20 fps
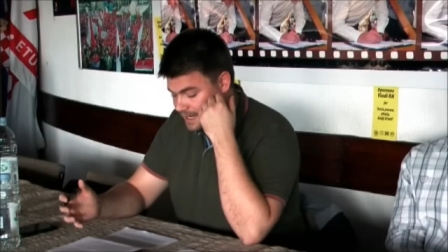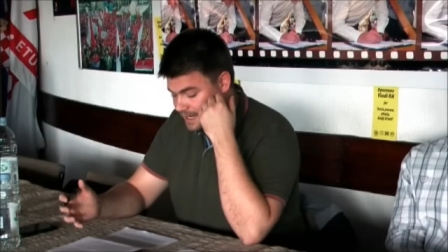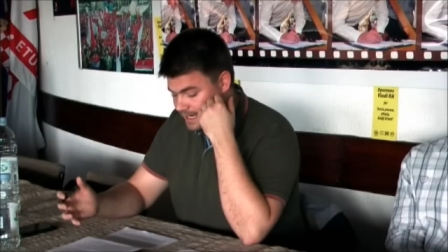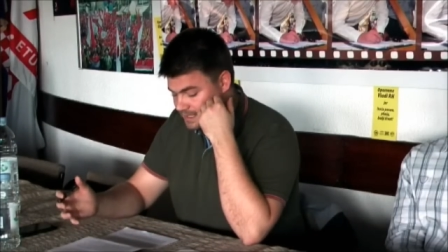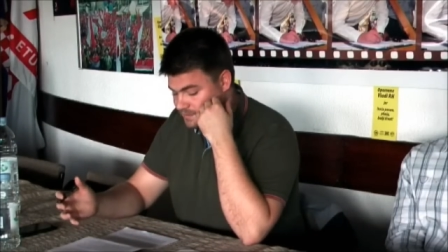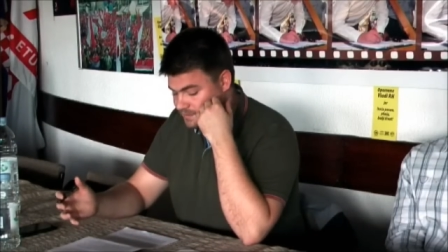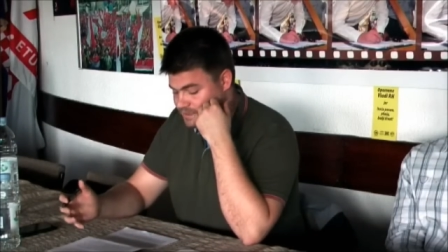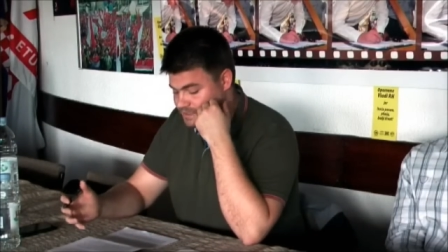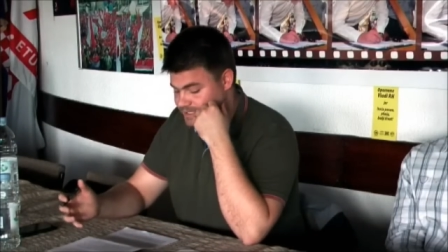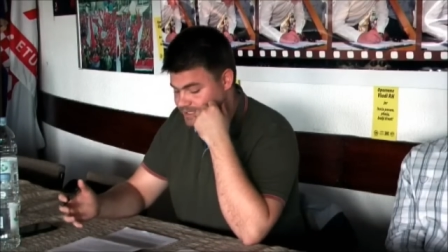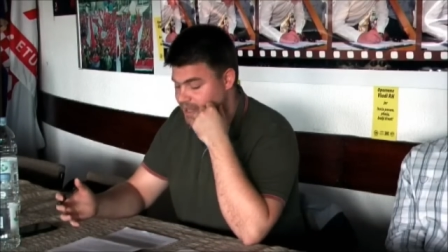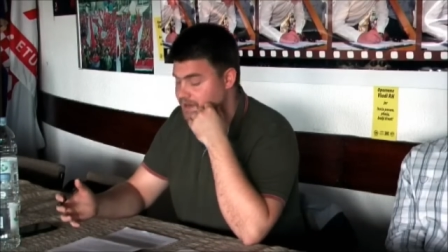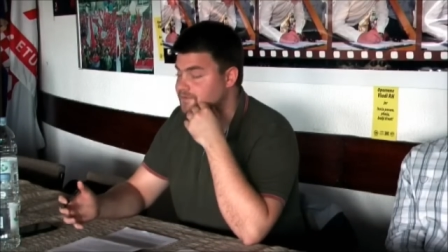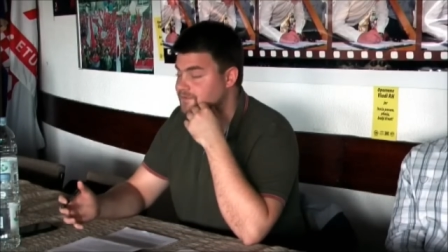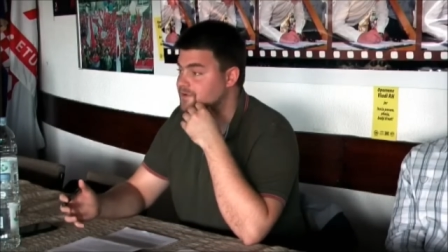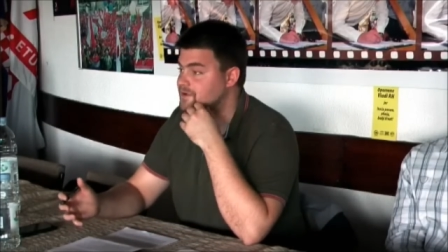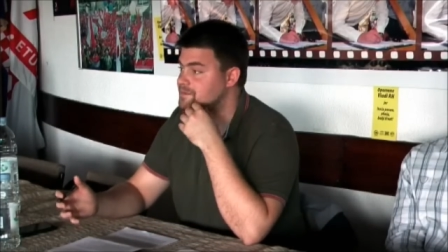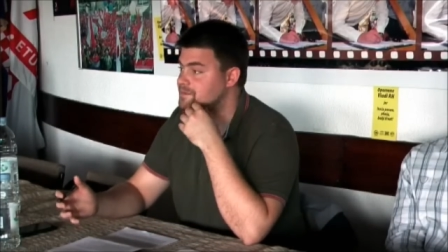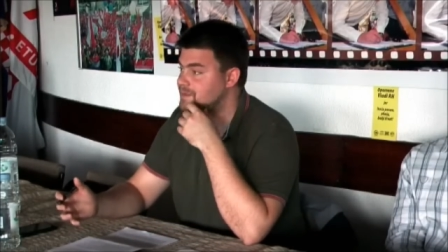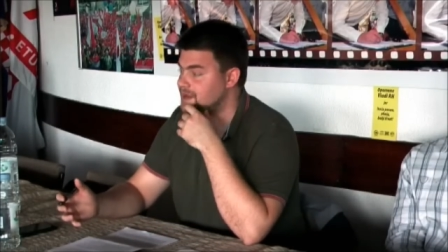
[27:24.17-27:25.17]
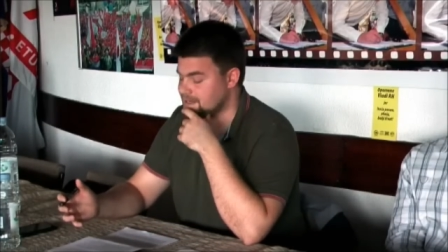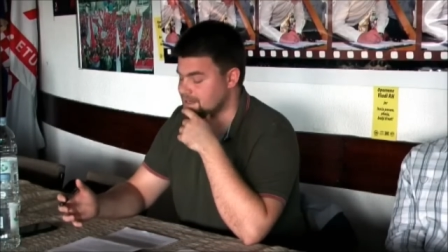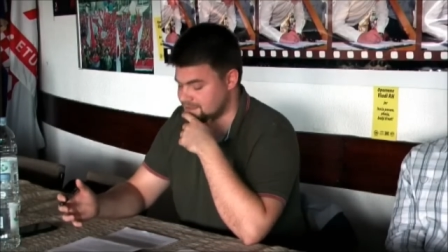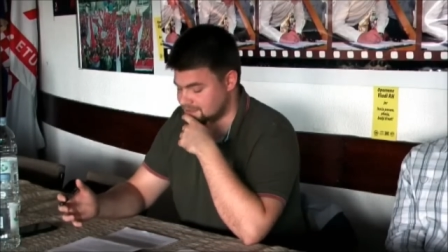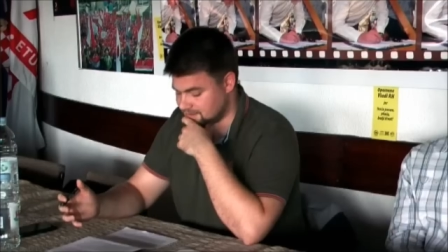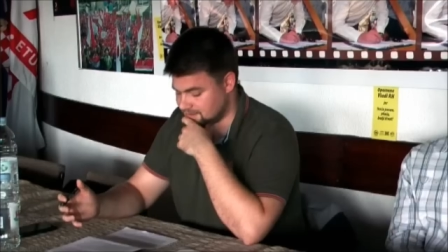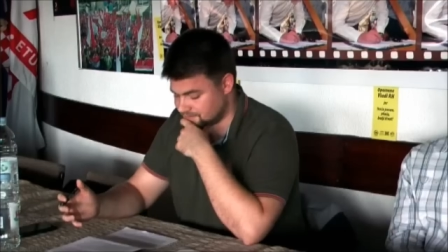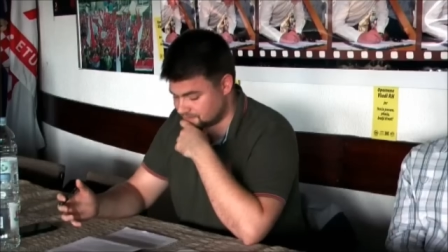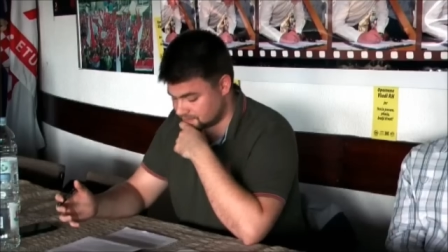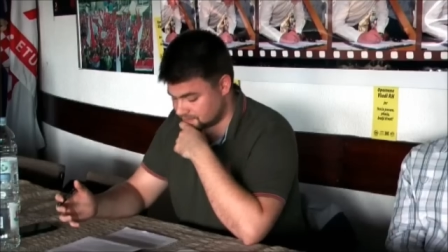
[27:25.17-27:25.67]
and was therefore
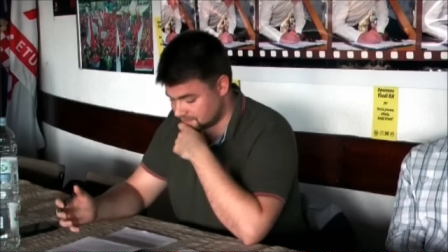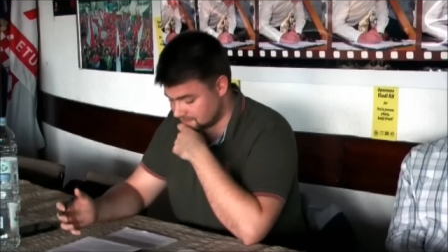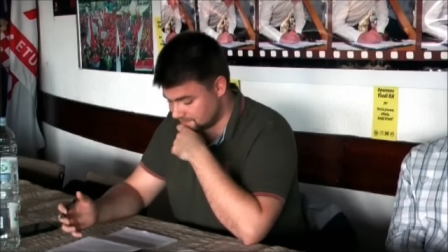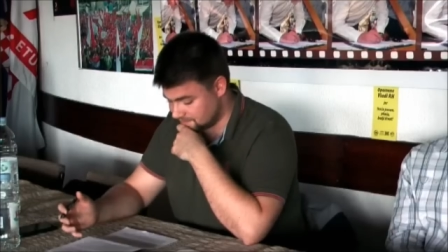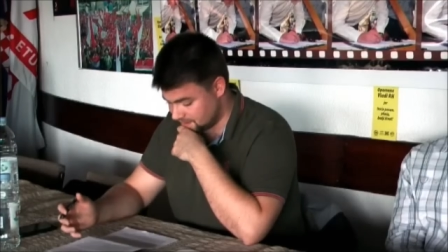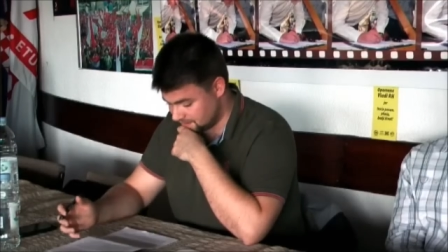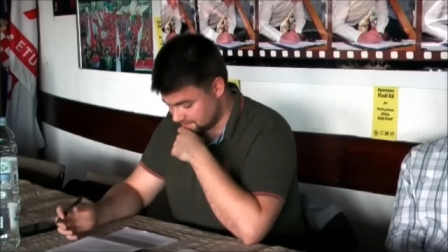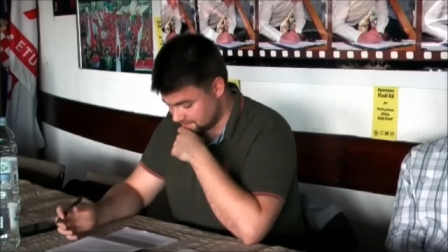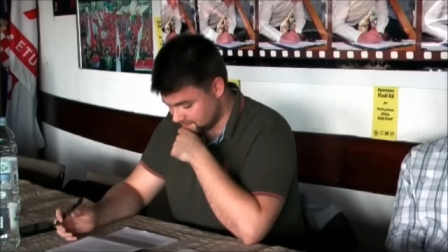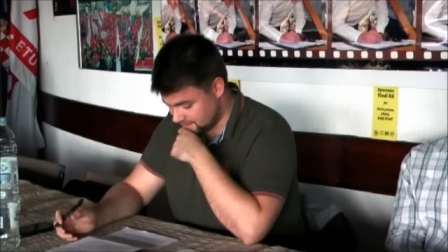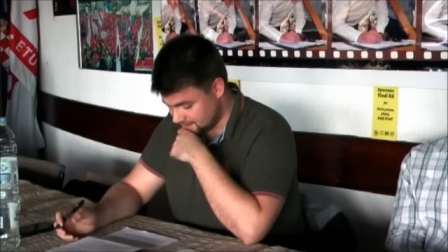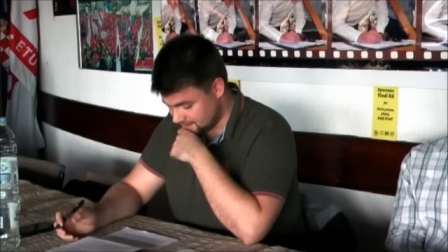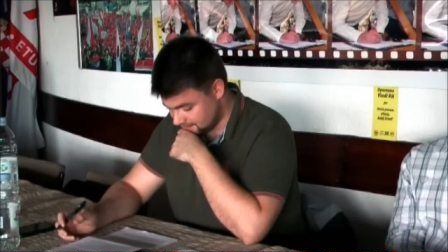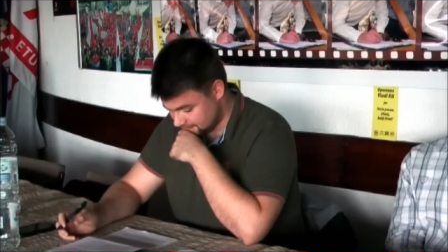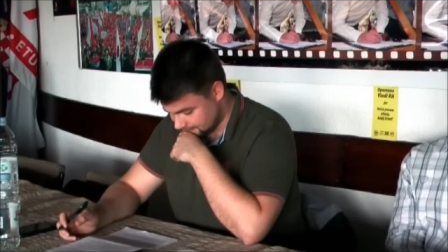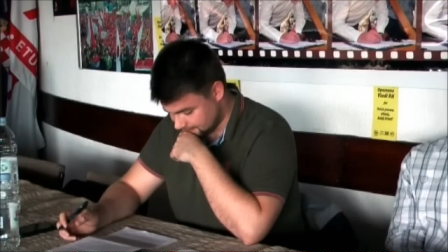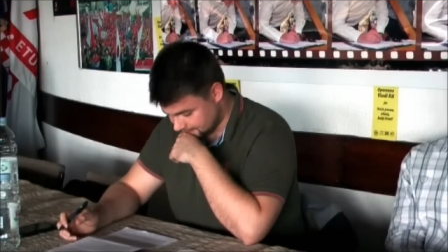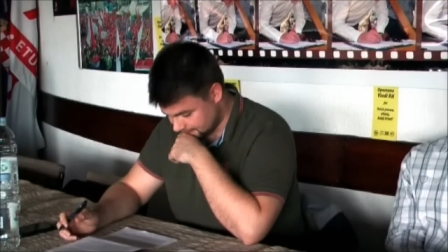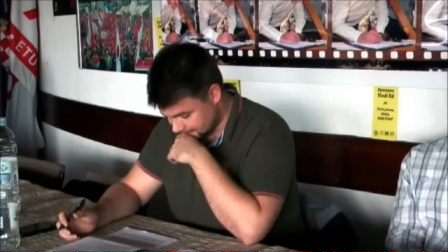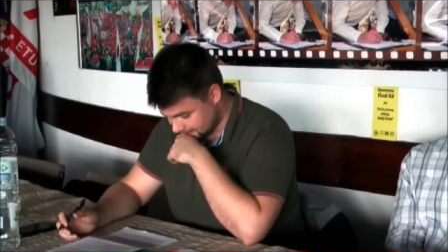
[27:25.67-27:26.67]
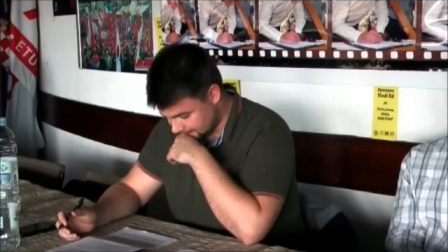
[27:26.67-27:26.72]
present from the very beginning.